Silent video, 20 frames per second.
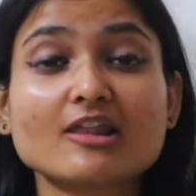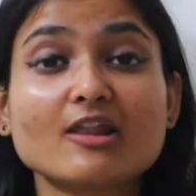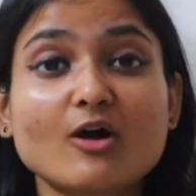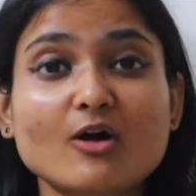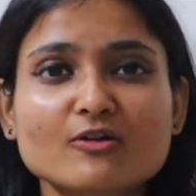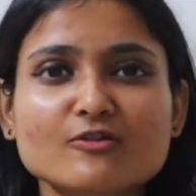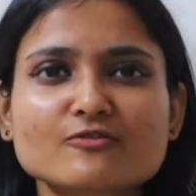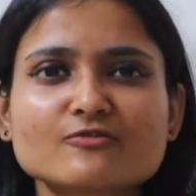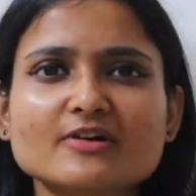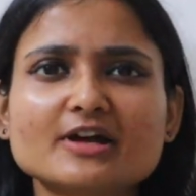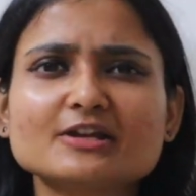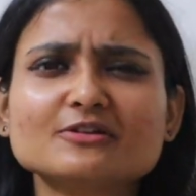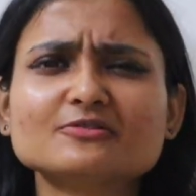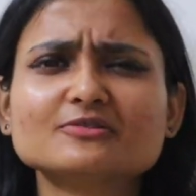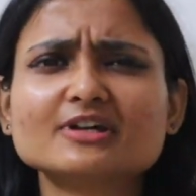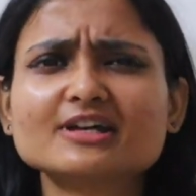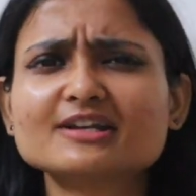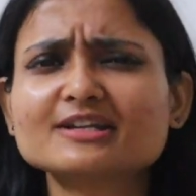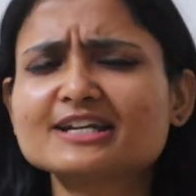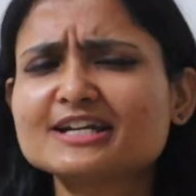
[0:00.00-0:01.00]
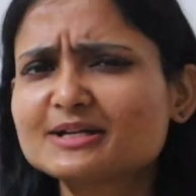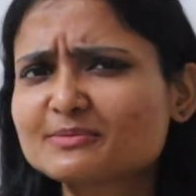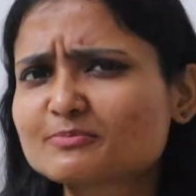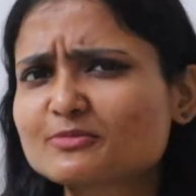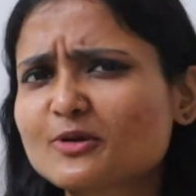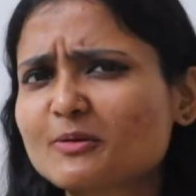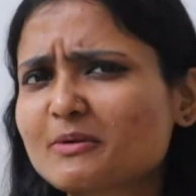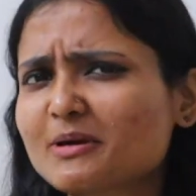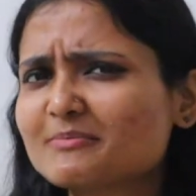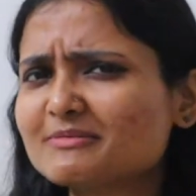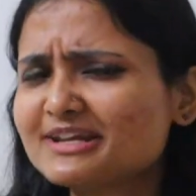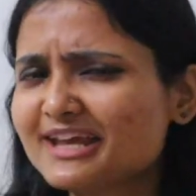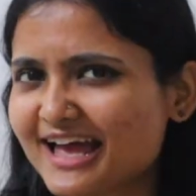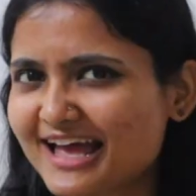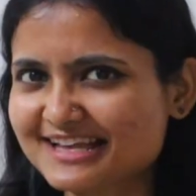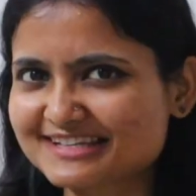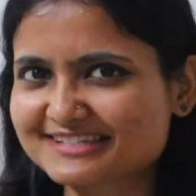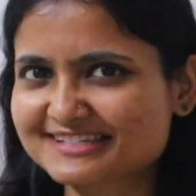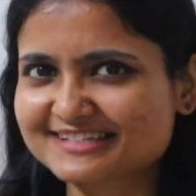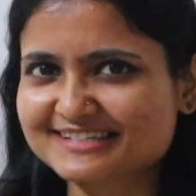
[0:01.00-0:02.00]
lot of value, then it probably
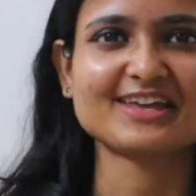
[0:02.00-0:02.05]
has.